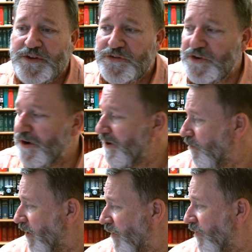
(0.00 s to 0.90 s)

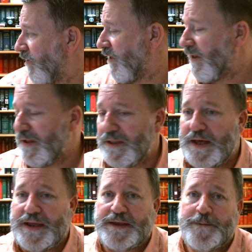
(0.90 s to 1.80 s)
starting with
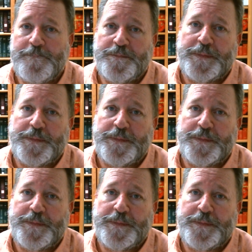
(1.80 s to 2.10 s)
like